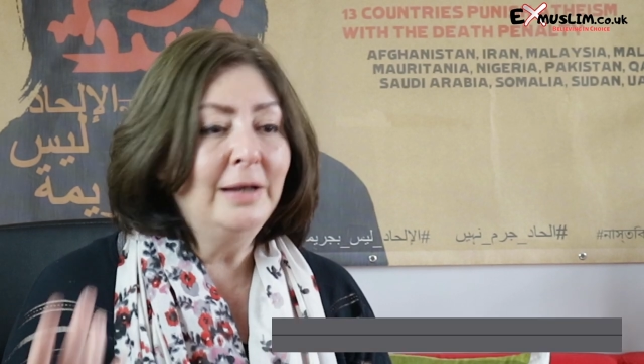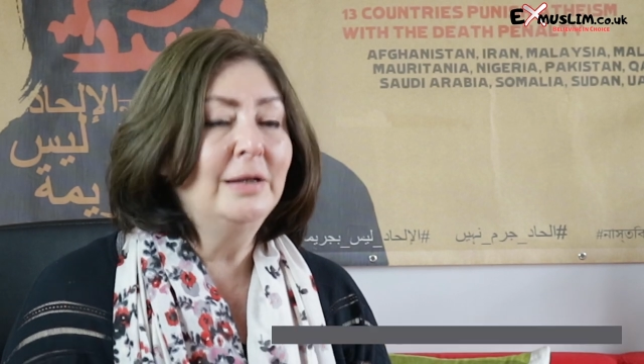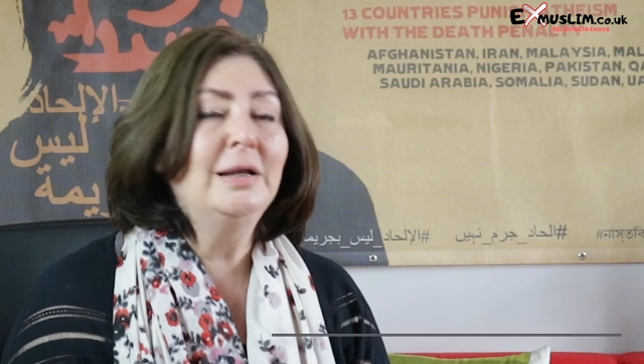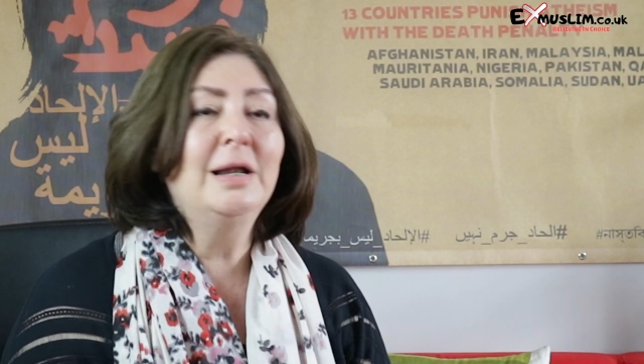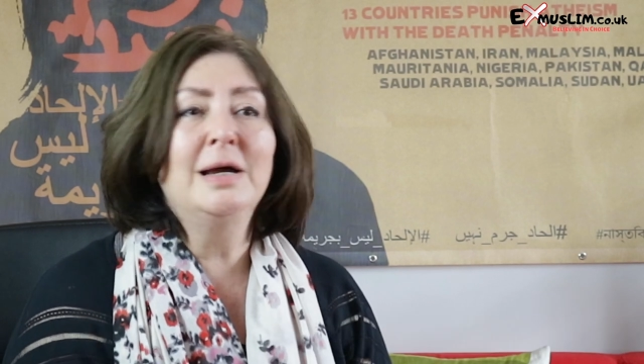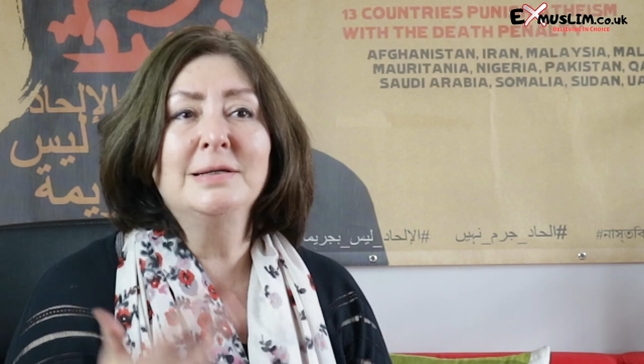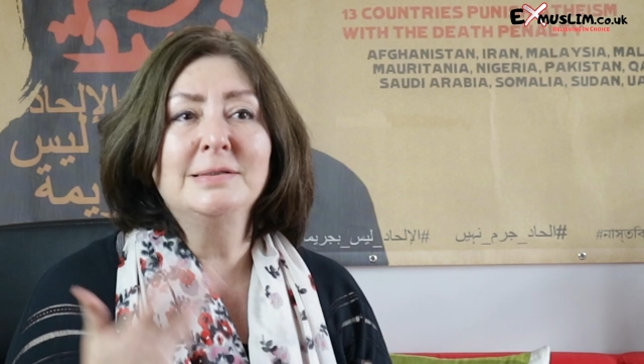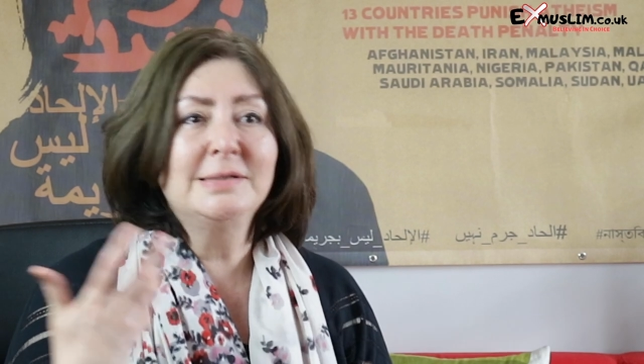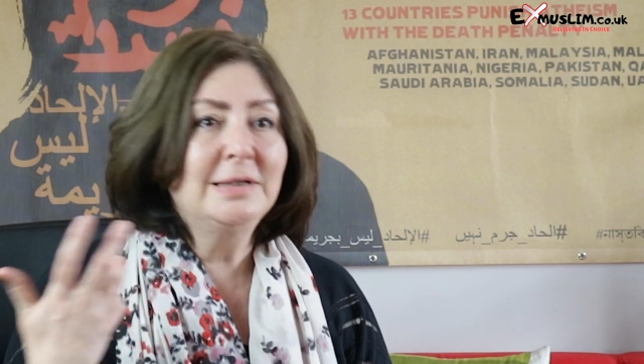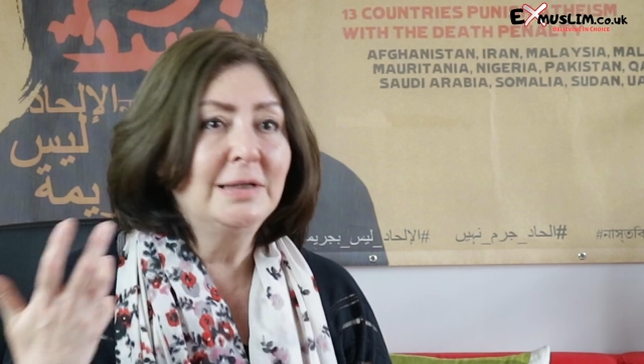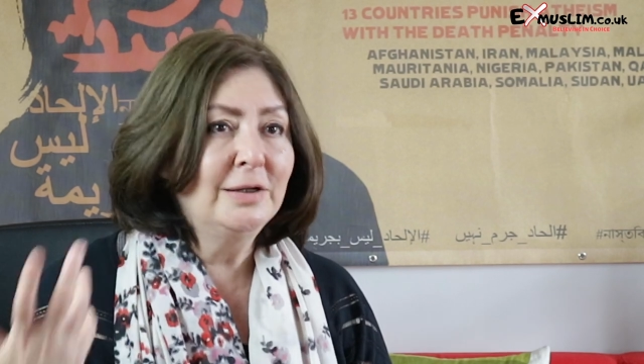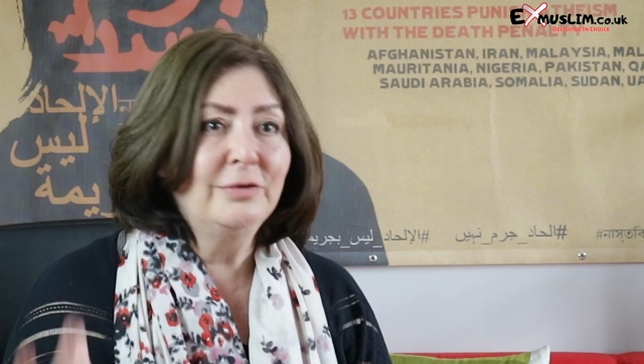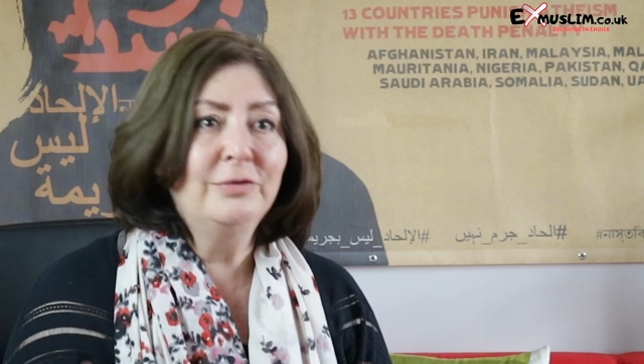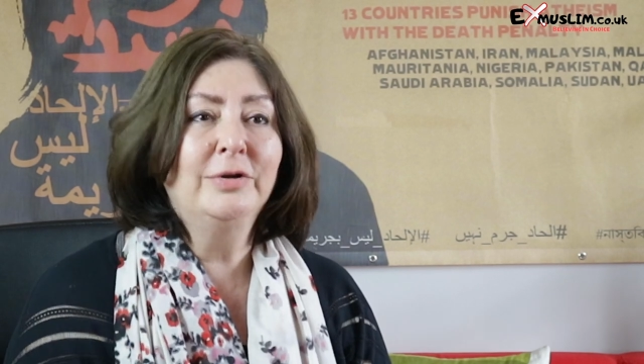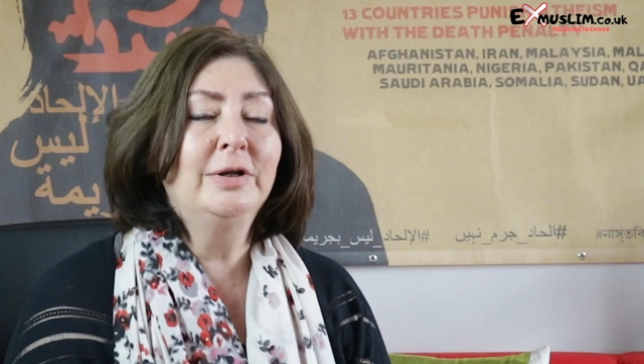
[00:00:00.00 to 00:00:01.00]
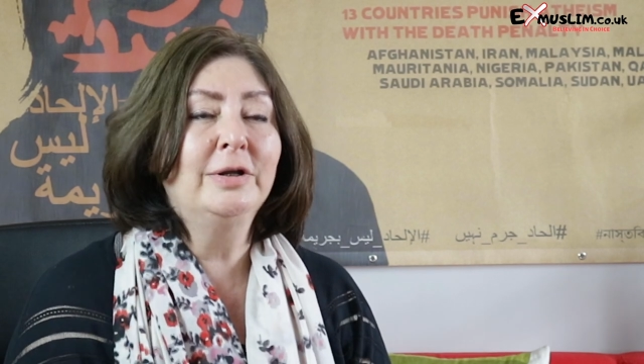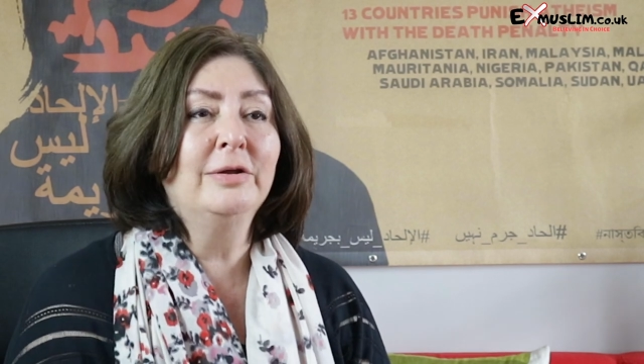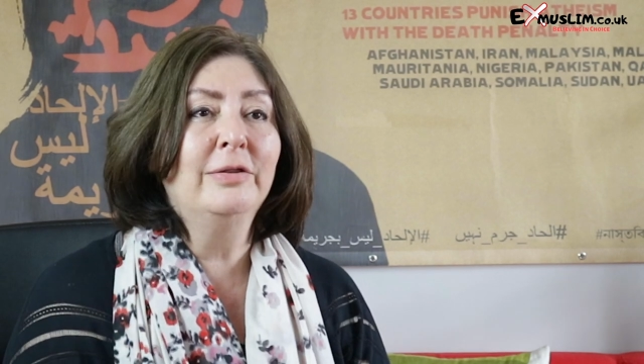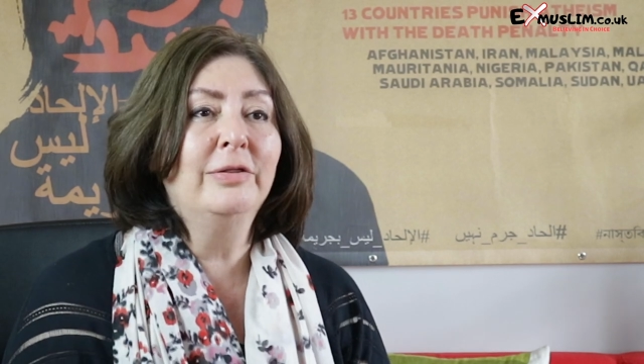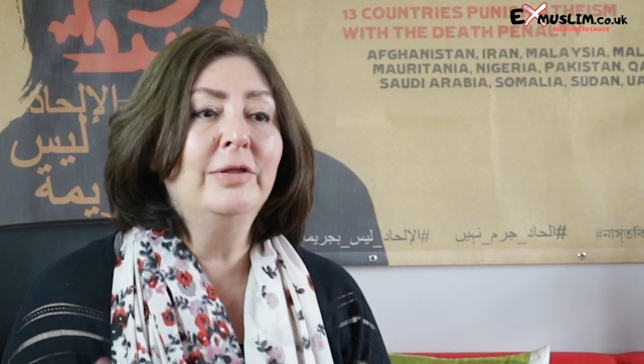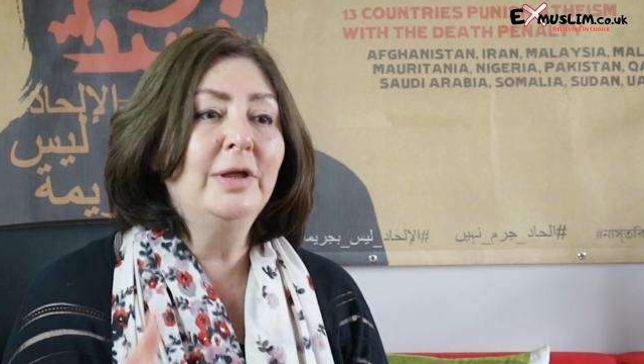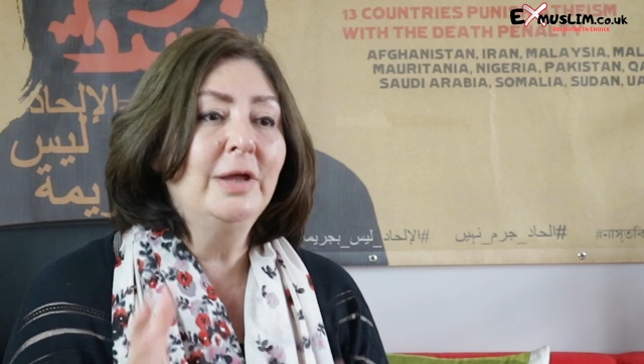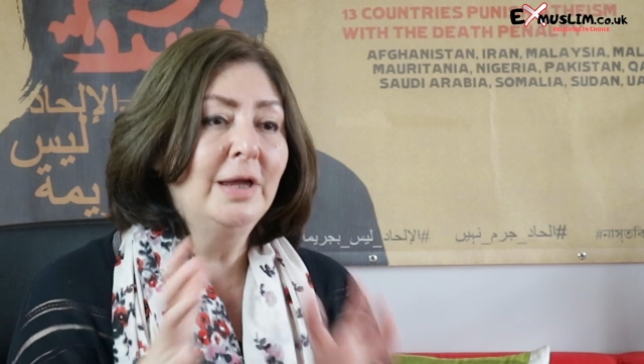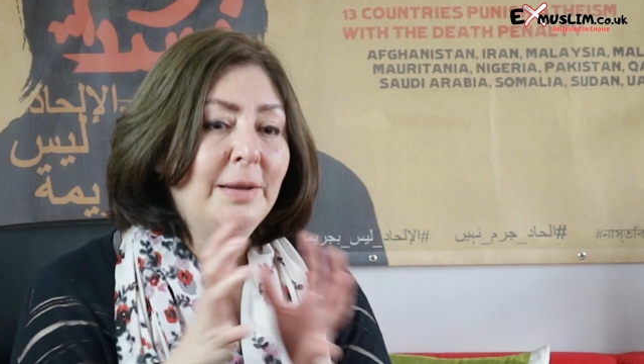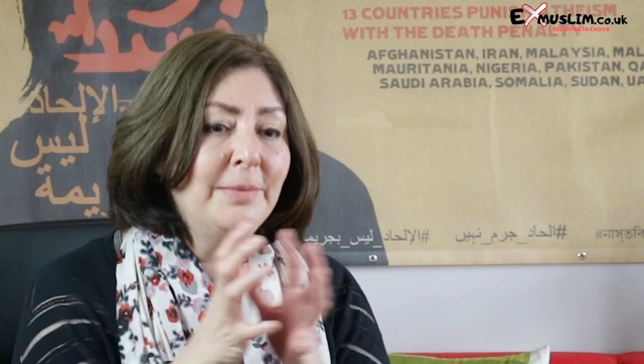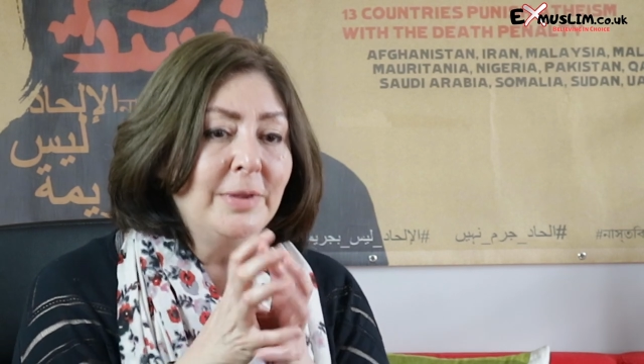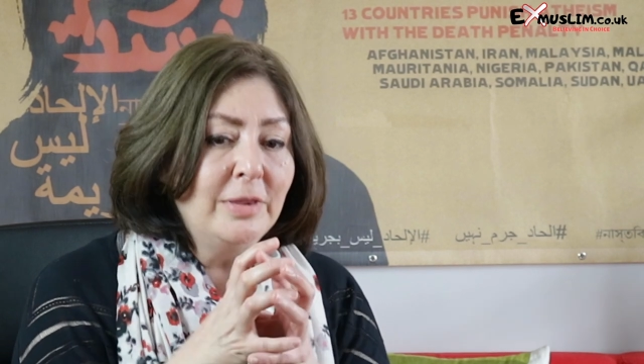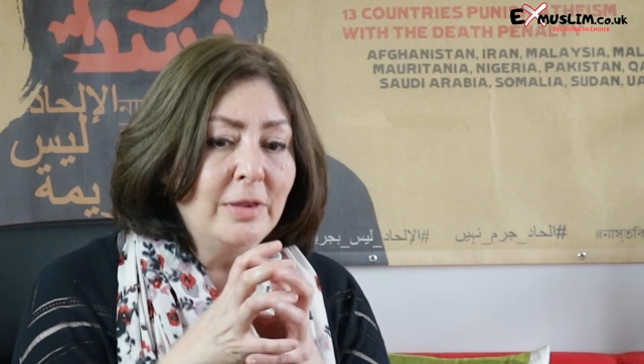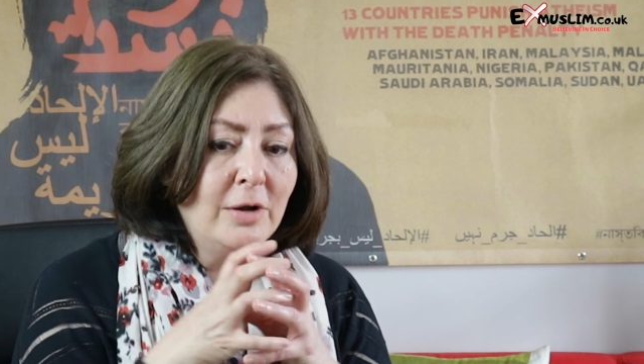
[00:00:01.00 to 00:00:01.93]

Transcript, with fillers: analyzing and critical thinking.